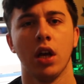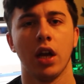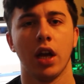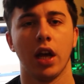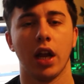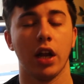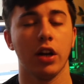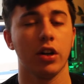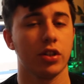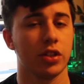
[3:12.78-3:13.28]

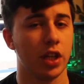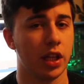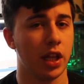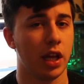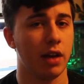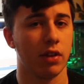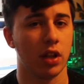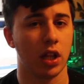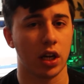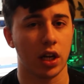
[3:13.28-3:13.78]
And I understand they
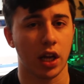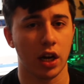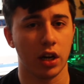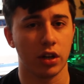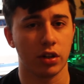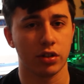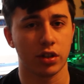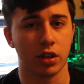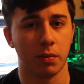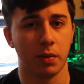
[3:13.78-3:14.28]
have a lot of
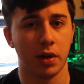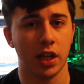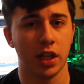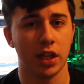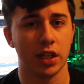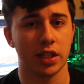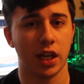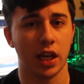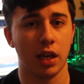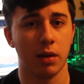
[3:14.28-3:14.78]
characters coming into
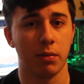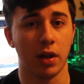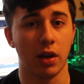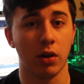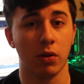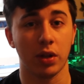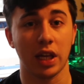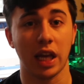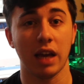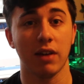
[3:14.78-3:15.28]
this game. They
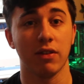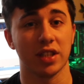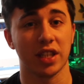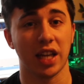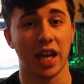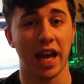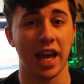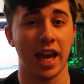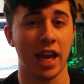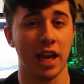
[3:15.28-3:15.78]
only gave us
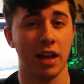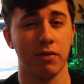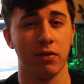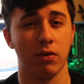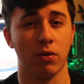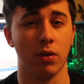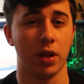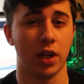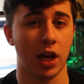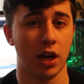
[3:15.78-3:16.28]
a
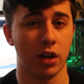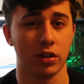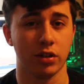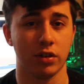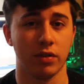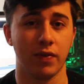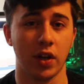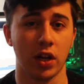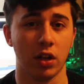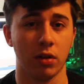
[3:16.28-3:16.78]
handful of the
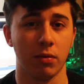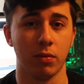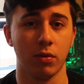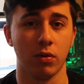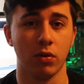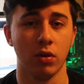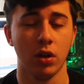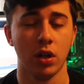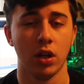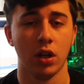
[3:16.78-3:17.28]
characters
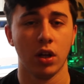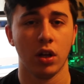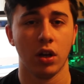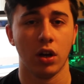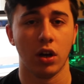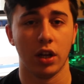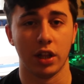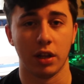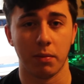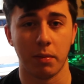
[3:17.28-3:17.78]
available
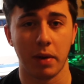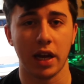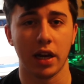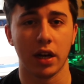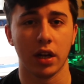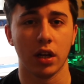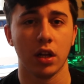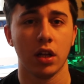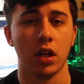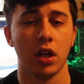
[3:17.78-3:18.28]
in the
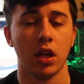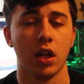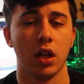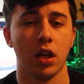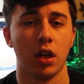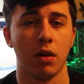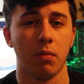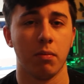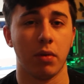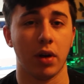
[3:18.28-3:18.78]
beta,
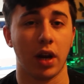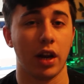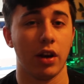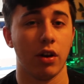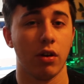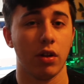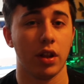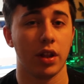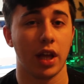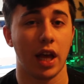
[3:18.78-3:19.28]
but I
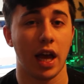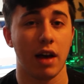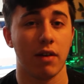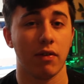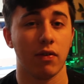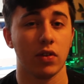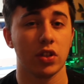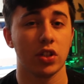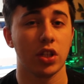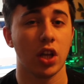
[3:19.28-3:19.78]
know that they
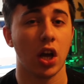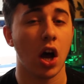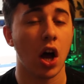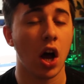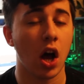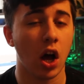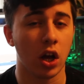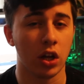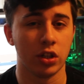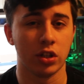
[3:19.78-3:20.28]
have
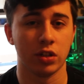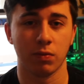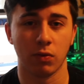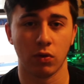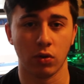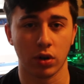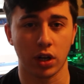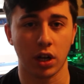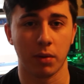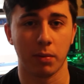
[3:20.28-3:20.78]
tons
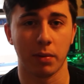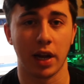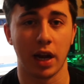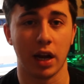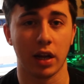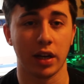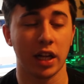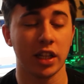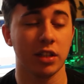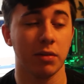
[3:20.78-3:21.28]
more coming
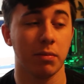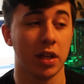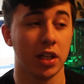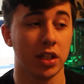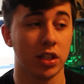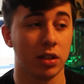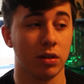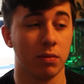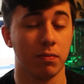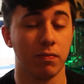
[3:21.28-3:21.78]
out, not to
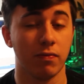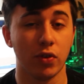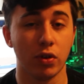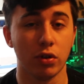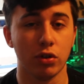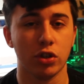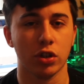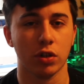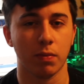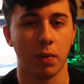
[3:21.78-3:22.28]
mention
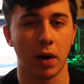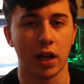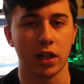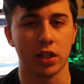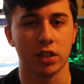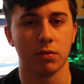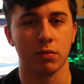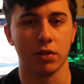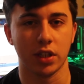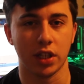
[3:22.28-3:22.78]
future
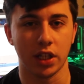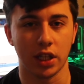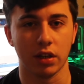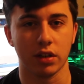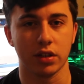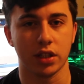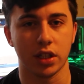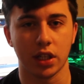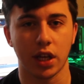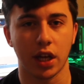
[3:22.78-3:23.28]
possible
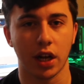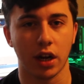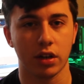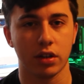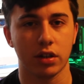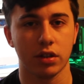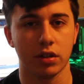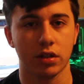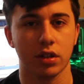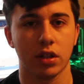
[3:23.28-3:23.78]
DLC
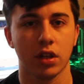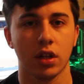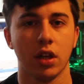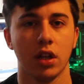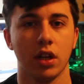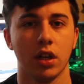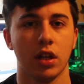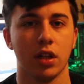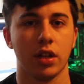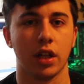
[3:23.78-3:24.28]
characters
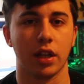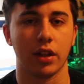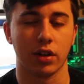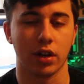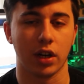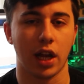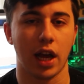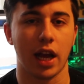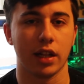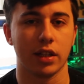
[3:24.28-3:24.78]
that they're
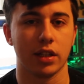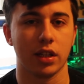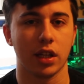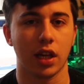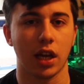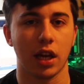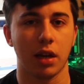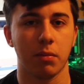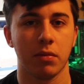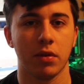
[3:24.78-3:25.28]
going to add to the
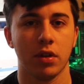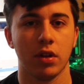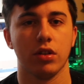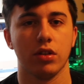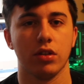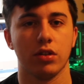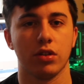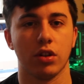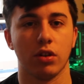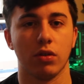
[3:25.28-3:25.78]
game.
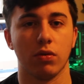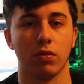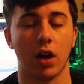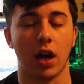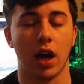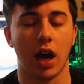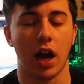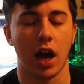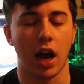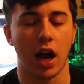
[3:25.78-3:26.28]
So
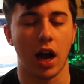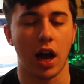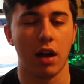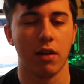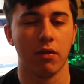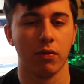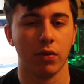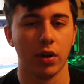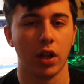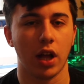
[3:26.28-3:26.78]
I
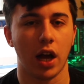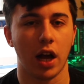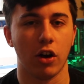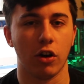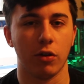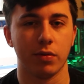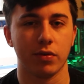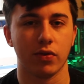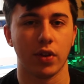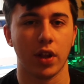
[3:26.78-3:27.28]
have real high
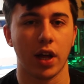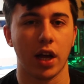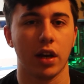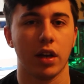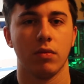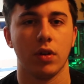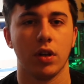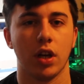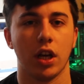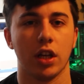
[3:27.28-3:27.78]
hopes for that.
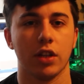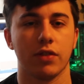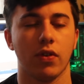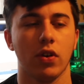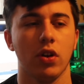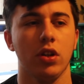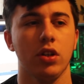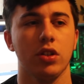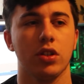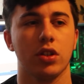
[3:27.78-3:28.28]
As
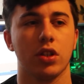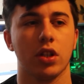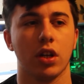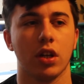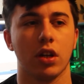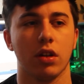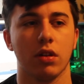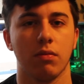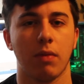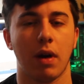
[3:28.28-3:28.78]
far as
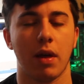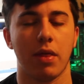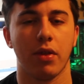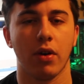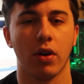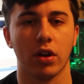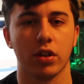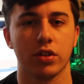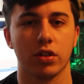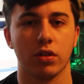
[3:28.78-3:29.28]
my
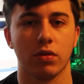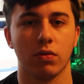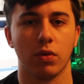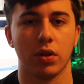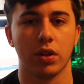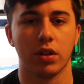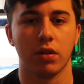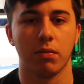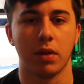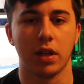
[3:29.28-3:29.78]
thoughts on
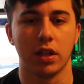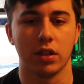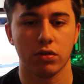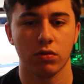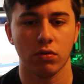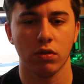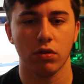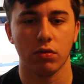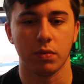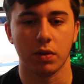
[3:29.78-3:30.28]
what the main
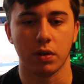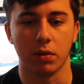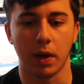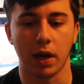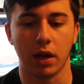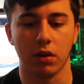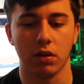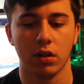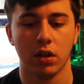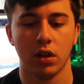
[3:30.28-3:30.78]
story will be
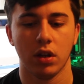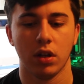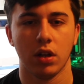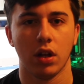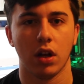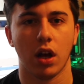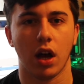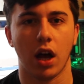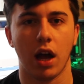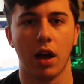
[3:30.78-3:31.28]
about,
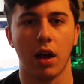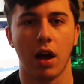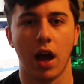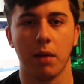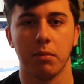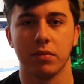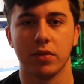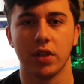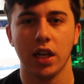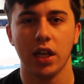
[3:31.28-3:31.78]

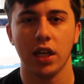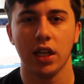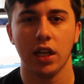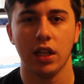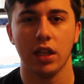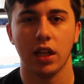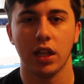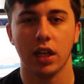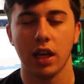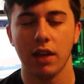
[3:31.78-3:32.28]
I'm taking
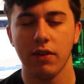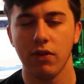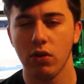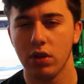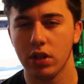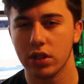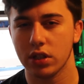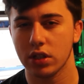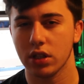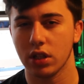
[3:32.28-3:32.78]
it, they gave you
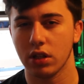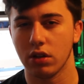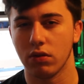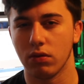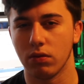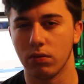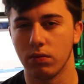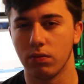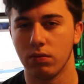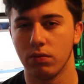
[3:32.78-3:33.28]
this
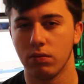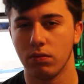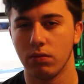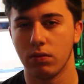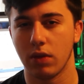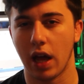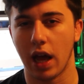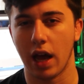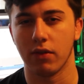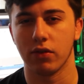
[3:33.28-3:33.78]
little
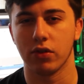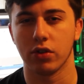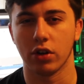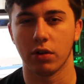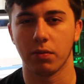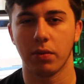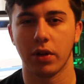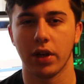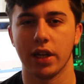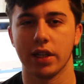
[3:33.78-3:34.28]
avatar
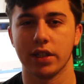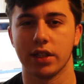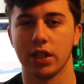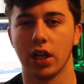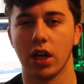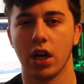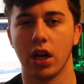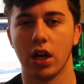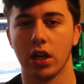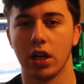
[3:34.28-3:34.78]
to play as in
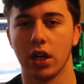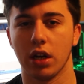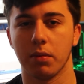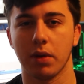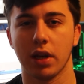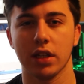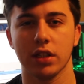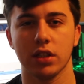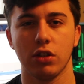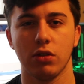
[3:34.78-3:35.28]
the HUD.
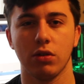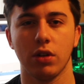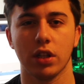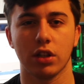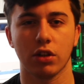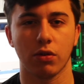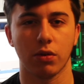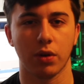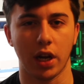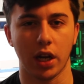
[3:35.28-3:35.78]
I'm guessing you get
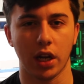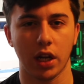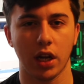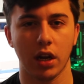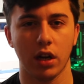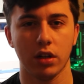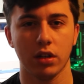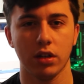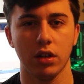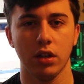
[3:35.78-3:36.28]
to create a
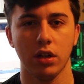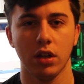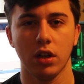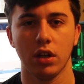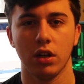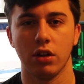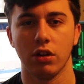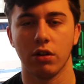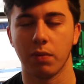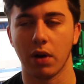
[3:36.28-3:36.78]
character.
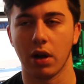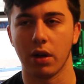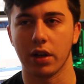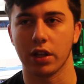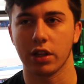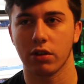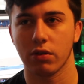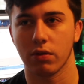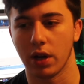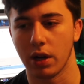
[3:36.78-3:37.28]
You probably
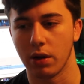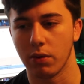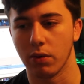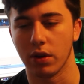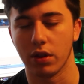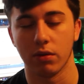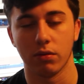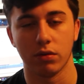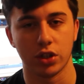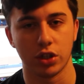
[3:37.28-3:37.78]
get to create
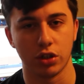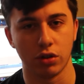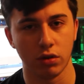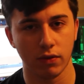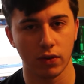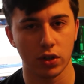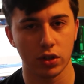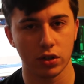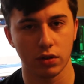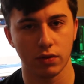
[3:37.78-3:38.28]
which
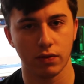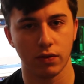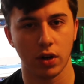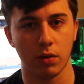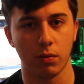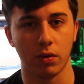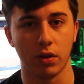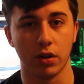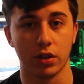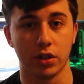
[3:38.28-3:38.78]
universe they're
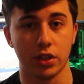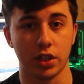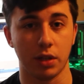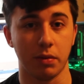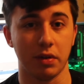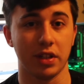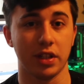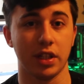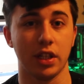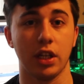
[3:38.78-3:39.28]
from, whether it's
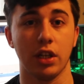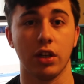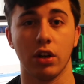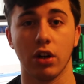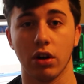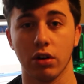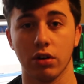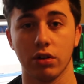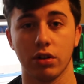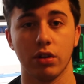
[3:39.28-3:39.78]
DBZ,
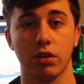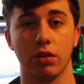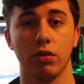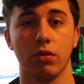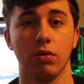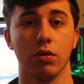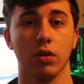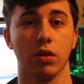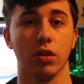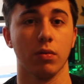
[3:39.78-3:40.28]

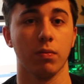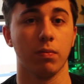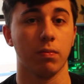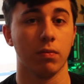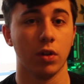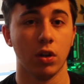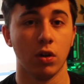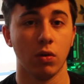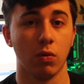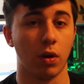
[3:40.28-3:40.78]
Naruto, or
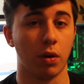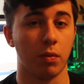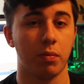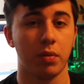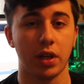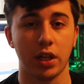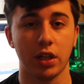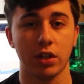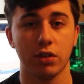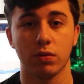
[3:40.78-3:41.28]
One
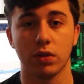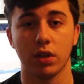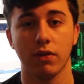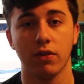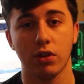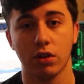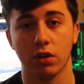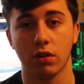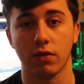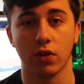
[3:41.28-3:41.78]
Piece,
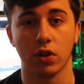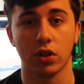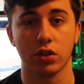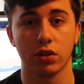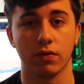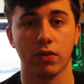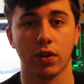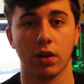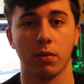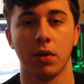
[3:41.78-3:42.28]
whichever universe
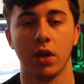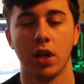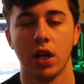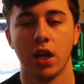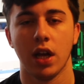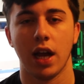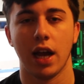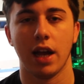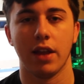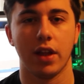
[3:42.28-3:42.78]
you're from,
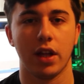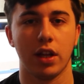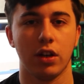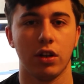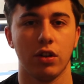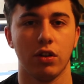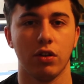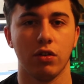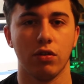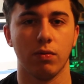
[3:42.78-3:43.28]
and
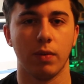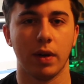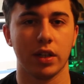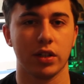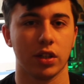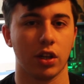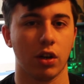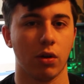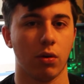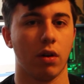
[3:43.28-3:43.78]
then you
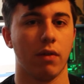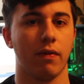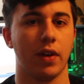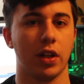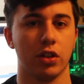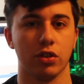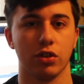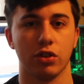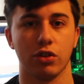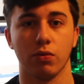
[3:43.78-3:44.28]
basically go on
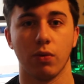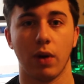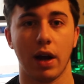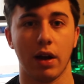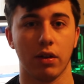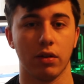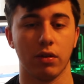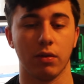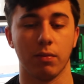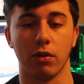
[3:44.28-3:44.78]
adventures
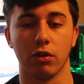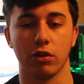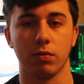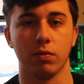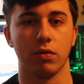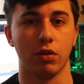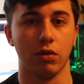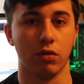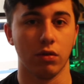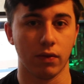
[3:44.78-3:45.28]
throughout the
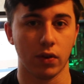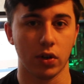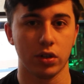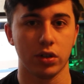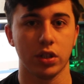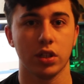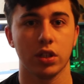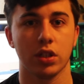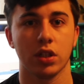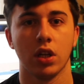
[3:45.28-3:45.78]
multiple
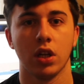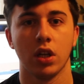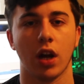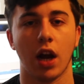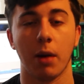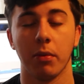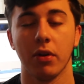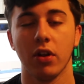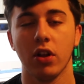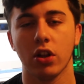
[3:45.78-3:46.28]
universes.
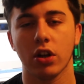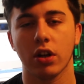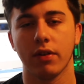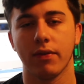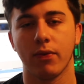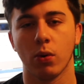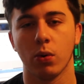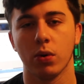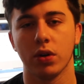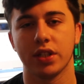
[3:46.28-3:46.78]
I'm really
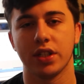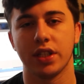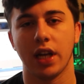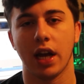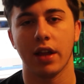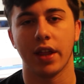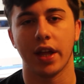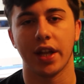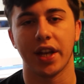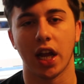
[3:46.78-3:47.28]
looking forward to see
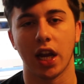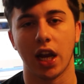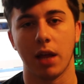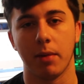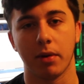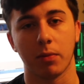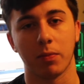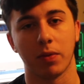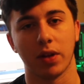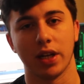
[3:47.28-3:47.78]
how that
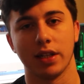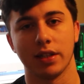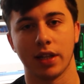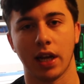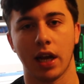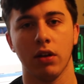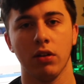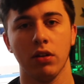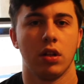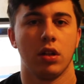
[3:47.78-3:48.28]
dynamic plays
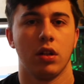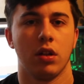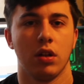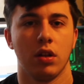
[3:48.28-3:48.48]
out.